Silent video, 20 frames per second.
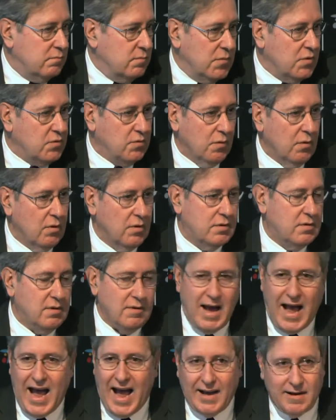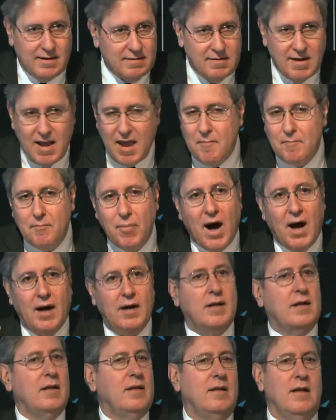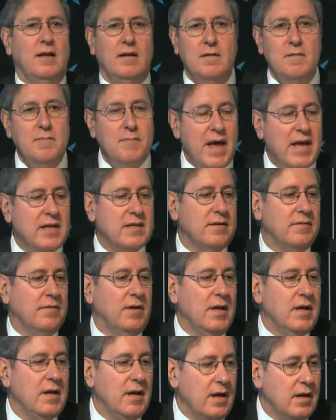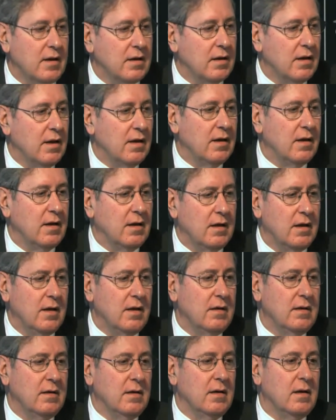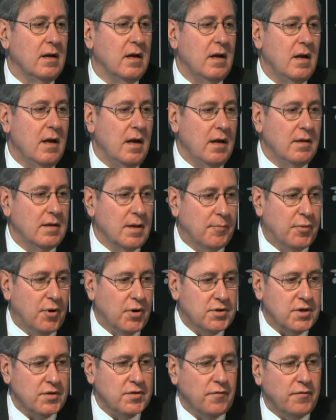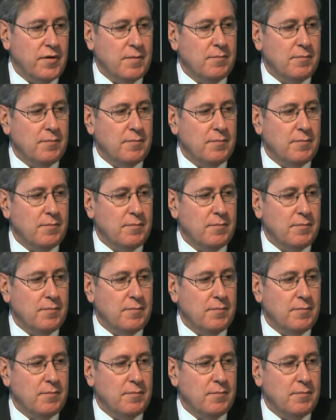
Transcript: Schools are embarked in massively in, uh, in, in the process of